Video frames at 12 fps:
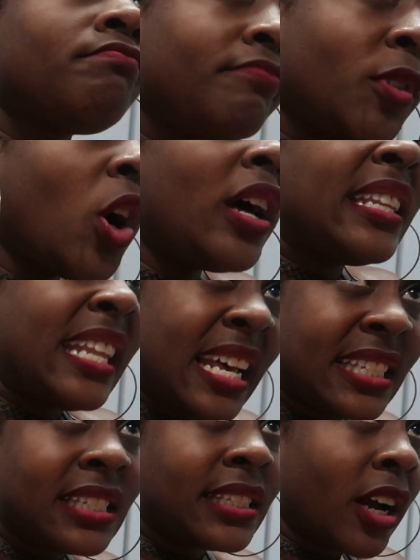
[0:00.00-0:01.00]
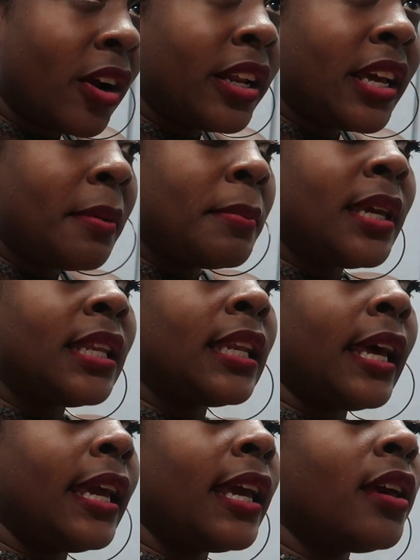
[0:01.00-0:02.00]
not necessarily i
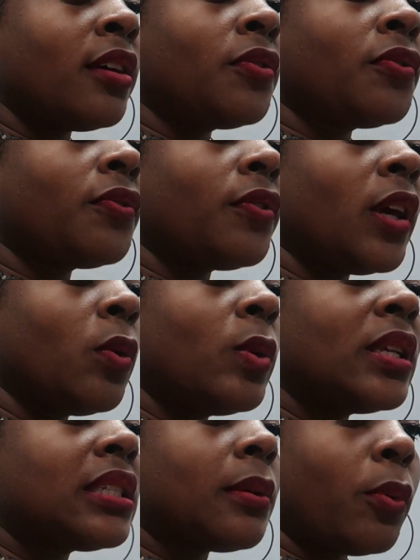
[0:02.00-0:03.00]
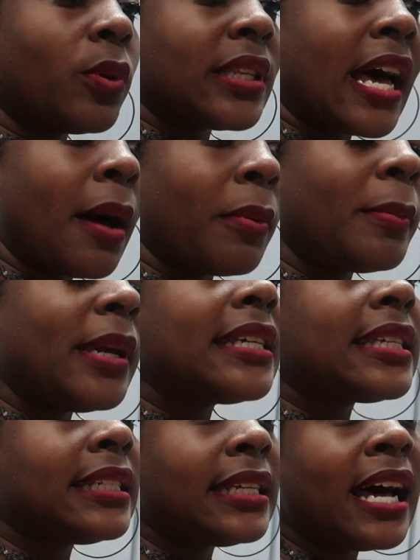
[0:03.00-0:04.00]
mean like if it was supposed to happen
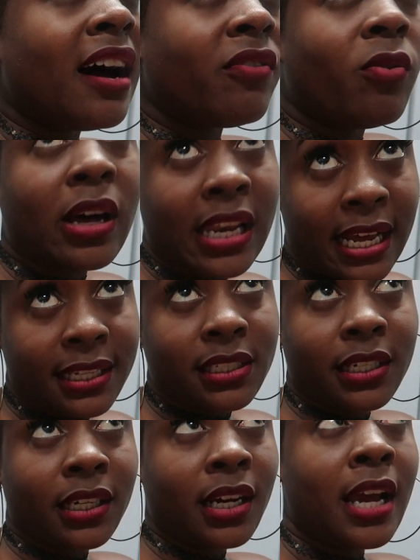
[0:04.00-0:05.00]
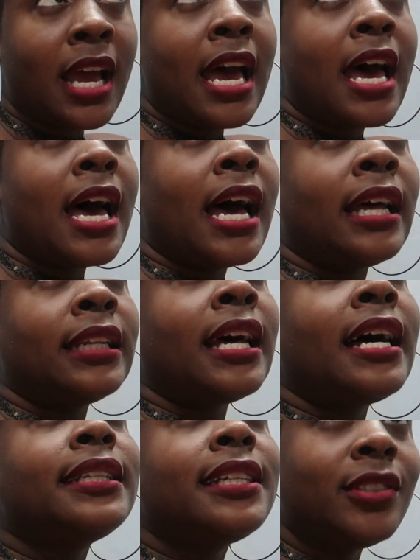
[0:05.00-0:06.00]
because i did have one last year mm. and
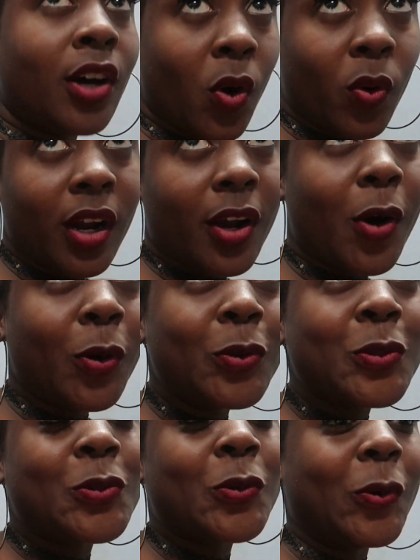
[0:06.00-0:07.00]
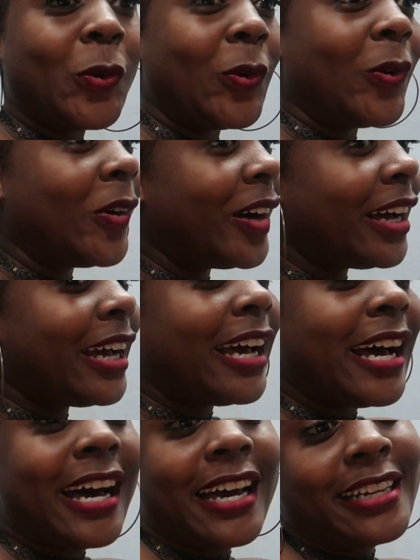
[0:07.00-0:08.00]
that did not work out so
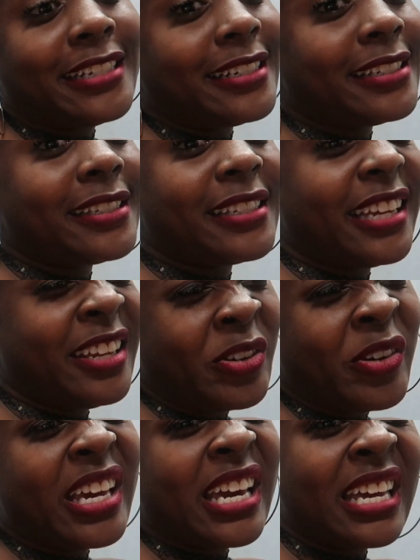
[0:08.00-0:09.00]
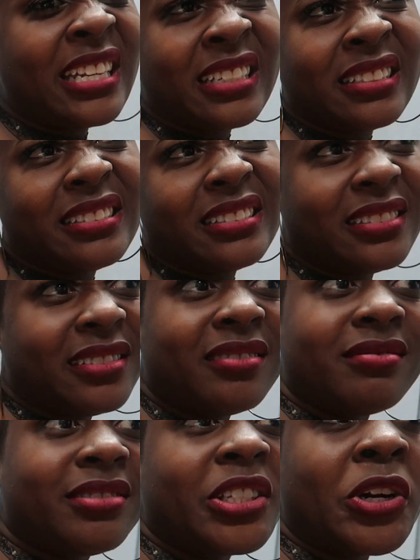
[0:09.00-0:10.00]
i just you know it kind of
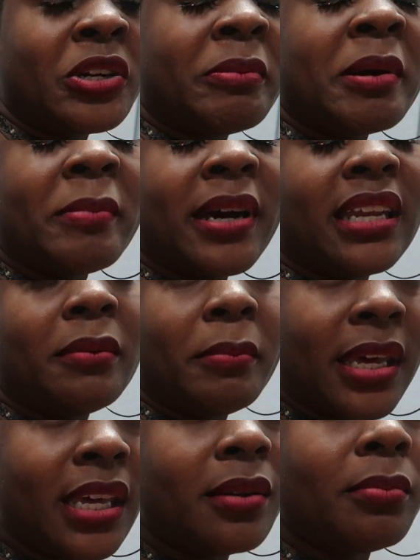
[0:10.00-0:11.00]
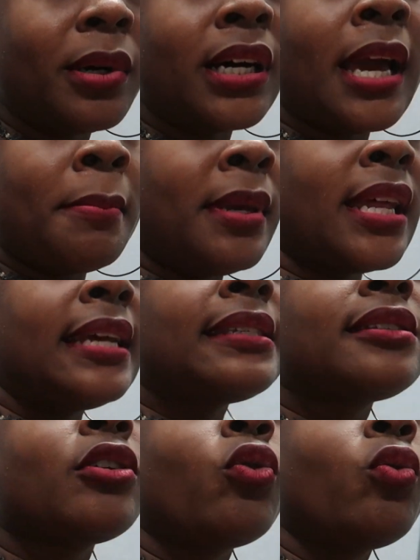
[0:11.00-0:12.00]
turned my mind a bit but i mean i
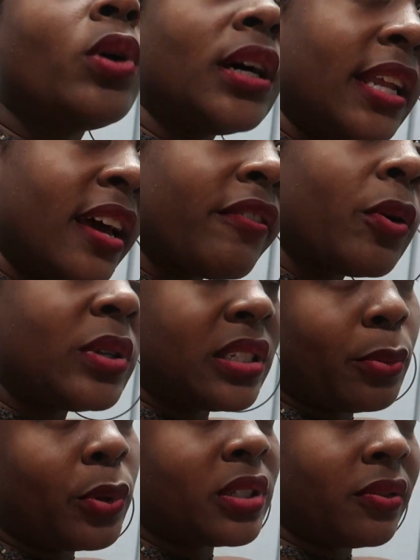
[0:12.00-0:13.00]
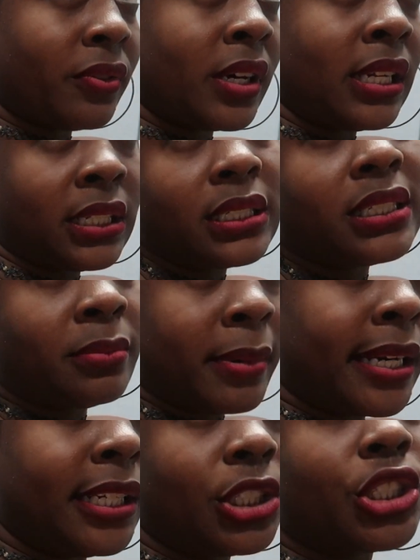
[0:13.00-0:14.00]
still would if i was supposed to find a good
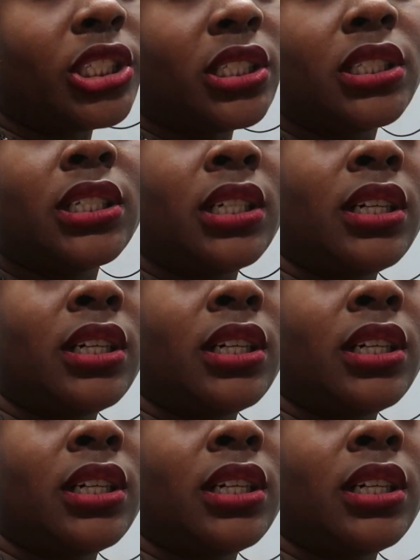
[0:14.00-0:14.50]
manager